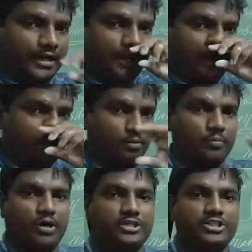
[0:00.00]
like
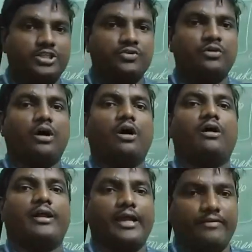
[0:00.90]
positive
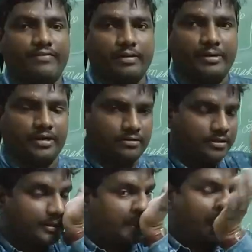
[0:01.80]
or affirmative,